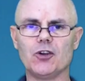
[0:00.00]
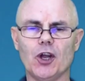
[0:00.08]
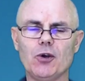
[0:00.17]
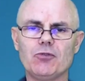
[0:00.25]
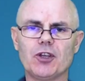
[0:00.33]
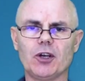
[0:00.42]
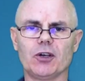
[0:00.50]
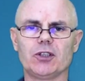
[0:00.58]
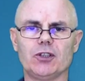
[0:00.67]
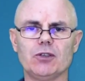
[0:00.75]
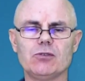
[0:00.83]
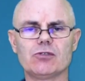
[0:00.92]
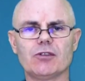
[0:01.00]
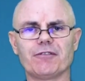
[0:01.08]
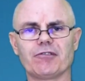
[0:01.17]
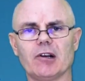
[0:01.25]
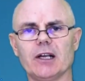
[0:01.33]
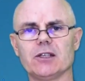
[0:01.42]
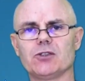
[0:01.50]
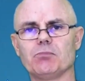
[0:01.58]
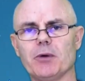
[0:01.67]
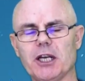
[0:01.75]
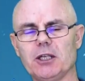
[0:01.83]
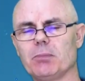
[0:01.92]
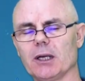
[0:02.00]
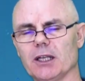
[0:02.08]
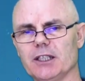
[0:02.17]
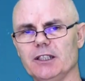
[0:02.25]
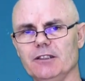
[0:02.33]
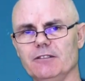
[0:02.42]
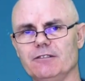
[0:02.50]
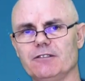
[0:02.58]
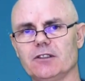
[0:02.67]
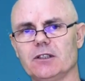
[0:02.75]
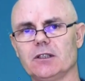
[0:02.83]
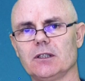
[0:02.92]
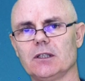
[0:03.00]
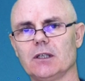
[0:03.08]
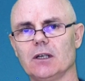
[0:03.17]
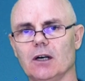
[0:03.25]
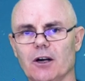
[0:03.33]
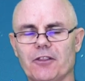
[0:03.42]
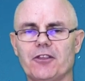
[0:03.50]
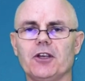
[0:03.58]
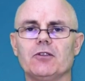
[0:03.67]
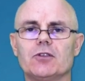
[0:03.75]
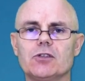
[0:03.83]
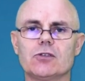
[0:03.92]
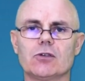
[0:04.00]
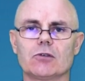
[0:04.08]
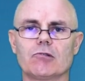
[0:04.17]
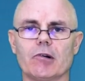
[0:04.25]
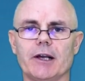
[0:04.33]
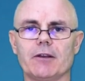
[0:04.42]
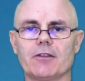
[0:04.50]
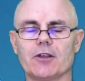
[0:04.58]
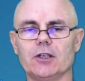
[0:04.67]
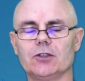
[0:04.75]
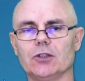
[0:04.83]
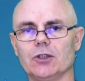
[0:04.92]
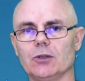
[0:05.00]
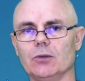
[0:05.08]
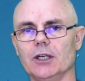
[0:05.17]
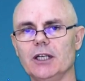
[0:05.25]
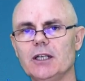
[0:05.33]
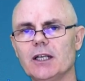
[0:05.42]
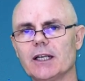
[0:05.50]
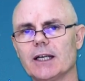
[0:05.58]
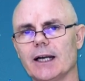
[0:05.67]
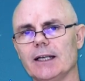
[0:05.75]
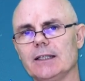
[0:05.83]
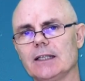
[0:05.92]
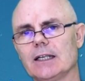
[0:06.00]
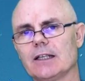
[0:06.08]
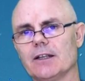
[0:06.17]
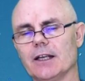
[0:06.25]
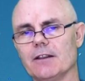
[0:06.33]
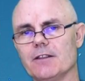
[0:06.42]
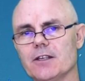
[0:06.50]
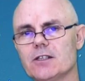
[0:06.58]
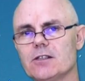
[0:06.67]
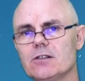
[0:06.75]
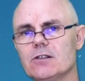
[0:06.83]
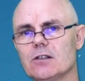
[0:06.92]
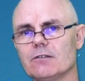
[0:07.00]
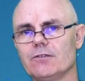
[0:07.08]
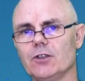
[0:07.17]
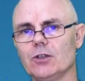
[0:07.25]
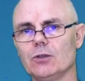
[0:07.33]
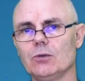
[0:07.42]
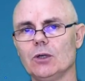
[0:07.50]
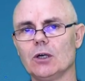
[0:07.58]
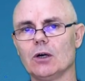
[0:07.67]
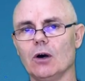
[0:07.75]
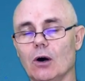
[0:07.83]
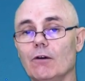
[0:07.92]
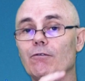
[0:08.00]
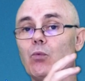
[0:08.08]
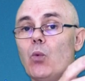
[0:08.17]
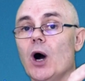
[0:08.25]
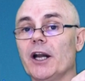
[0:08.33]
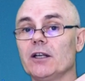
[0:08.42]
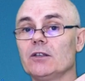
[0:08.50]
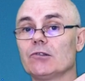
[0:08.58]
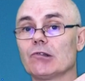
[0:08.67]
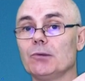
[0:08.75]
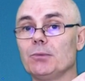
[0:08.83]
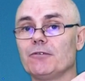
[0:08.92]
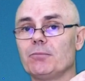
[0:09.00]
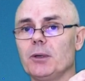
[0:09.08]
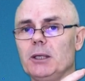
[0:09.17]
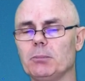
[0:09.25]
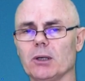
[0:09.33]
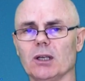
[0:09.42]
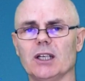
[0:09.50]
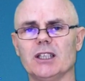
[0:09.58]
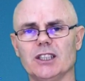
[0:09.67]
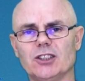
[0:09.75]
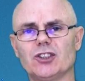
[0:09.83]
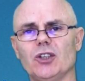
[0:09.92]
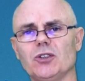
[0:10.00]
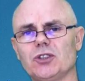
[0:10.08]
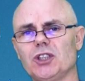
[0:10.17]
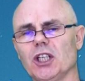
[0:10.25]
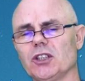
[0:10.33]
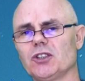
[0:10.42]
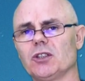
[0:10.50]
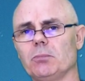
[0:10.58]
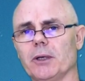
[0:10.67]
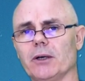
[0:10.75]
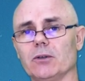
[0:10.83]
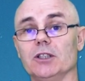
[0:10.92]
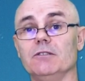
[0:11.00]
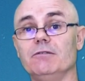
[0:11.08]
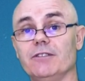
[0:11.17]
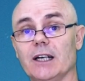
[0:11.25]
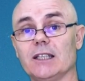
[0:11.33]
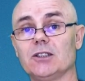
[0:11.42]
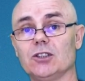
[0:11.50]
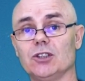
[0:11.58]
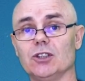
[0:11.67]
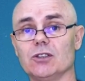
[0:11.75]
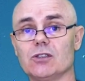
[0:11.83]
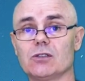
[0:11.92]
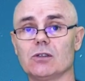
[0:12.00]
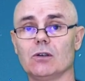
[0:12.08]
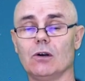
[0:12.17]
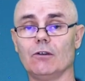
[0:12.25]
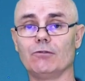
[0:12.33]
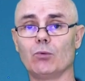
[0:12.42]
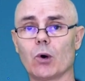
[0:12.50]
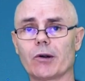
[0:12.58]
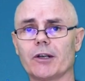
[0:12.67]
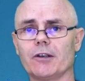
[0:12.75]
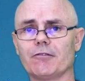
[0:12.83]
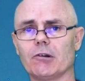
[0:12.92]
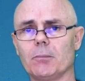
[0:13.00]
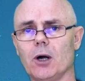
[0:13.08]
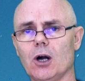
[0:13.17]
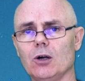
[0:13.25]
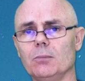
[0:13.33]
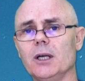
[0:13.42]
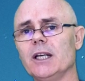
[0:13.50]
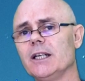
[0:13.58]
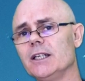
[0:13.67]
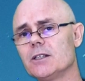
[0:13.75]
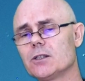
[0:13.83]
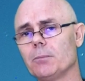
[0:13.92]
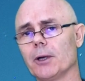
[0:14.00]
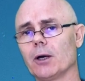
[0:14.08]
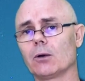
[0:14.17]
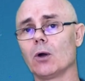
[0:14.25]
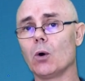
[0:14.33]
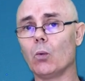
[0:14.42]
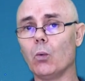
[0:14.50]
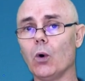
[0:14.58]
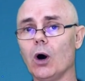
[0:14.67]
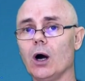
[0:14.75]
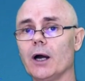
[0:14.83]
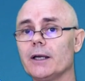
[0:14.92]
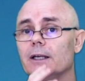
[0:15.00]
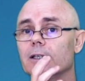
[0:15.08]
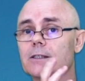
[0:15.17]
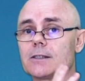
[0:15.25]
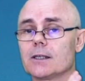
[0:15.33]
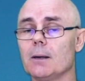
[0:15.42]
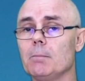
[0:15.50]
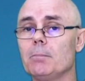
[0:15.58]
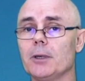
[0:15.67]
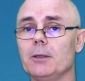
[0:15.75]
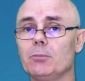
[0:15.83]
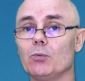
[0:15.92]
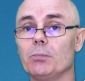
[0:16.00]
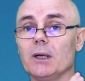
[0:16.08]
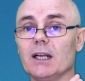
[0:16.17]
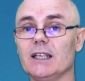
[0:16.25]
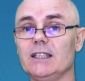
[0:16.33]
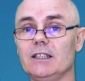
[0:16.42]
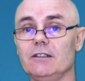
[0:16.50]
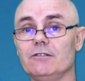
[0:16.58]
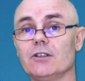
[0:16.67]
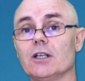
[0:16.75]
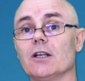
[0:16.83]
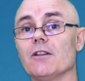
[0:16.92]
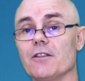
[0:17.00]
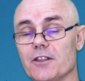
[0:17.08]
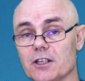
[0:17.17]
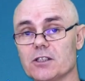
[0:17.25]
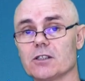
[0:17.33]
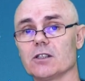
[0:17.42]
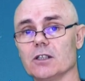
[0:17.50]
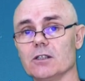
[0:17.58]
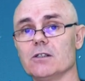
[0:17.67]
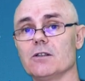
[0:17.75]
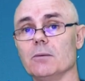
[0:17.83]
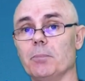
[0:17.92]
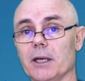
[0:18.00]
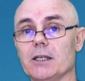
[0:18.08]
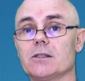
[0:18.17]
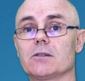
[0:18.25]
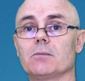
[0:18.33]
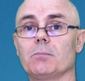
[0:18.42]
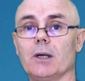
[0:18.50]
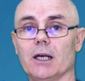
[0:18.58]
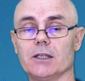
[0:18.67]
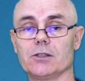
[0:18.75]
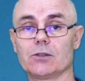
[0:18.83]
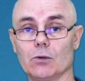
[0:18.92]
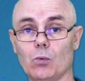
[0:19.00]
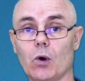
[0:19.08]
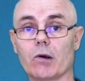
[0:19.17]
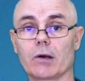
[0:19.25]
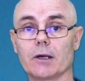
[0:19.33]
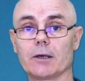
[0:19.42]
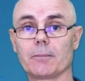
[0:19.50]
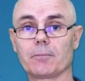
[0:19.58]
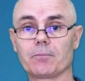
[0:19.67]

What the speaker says: Note that I use the phrase many believe. I think this is a great thing to do. Indicate that this is the view of one group of people. It's not just about advantages of working from home. It's about why some people believe this is the best place to work.